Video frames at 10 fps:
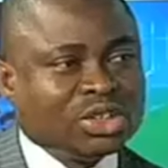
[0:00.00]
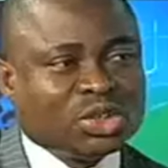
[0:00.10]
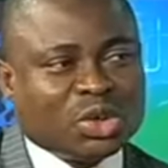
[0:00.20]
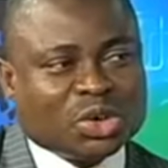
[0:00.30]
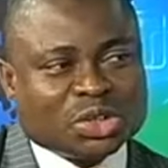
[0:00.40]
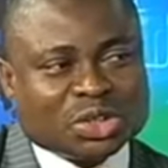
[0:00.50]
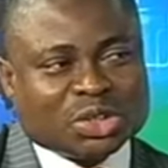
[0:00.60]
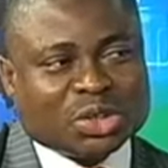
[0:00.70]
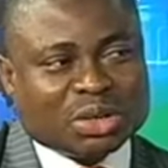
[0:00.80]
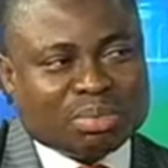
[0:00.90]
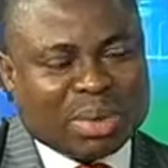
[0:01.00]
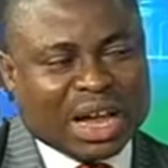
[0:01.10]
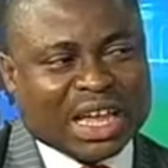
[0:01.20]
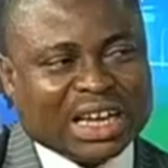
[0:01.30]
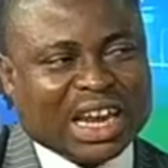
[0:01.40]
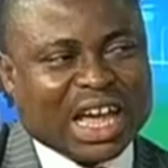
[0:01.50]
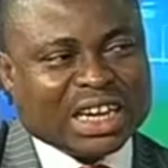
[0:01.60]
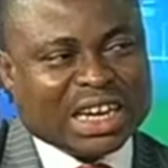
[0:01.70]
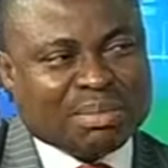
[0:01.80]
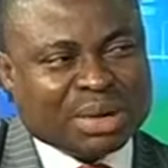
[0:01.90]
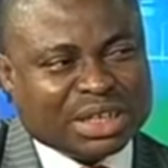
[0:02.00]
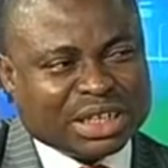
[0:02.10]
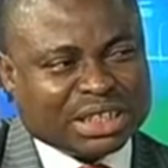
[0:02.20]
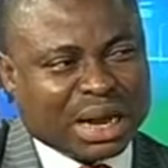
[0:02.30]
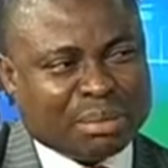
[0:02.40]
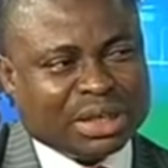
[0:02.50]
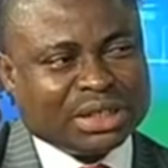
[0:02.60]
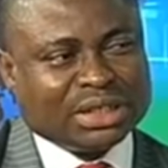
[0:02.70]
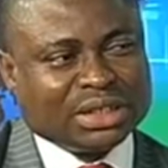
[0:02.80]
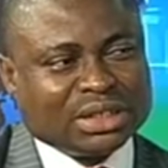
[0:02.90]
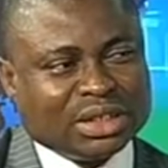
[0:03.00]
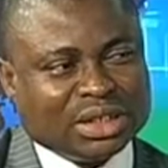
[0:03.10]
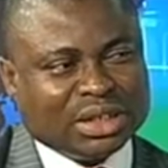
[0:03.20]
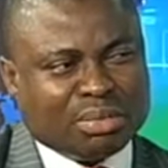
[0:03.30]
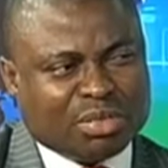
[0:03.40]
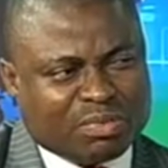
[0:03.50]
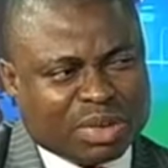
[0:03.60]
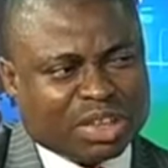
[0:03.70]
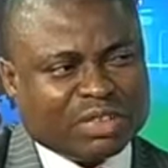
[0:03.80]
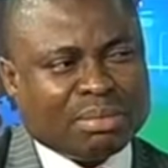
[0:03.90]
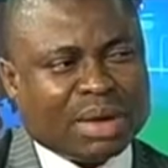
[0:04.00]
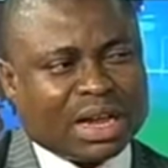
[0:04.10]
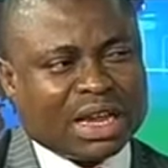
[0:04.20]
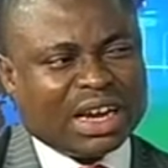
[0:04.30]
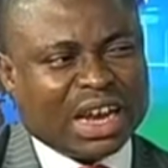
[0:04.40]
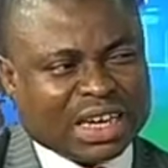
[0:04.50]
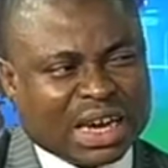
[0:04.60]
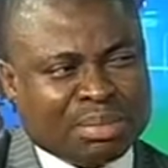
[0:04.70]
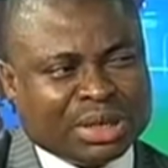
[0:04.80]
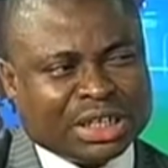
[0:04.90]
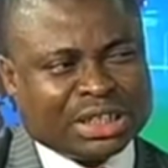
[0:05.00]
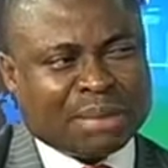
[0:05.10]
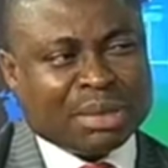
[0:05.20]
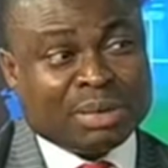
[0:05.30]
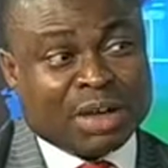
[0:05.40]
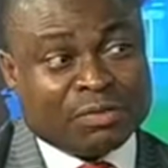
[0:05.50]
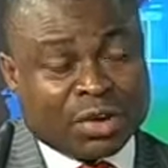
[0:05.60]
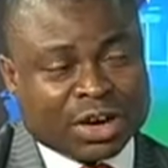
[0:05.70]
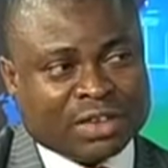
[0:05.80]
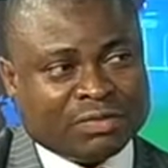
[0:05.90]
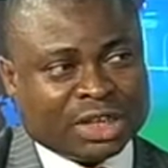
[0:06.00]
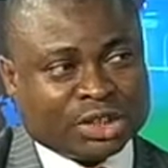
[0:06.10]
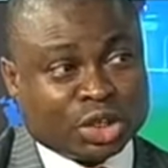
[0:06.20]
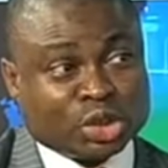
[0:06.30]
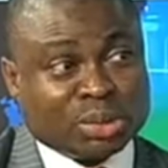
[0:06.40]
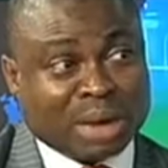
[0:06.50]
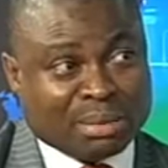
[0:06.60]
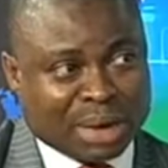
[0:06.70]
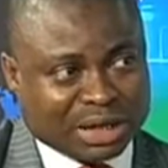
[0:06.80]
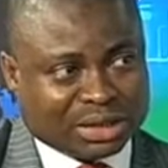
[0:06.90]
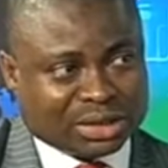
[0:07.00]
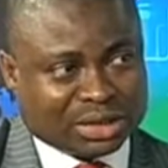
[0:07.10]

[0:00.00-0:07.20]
so market largely being determined, the movement of the market largely being determined by foreign investors, to my mind,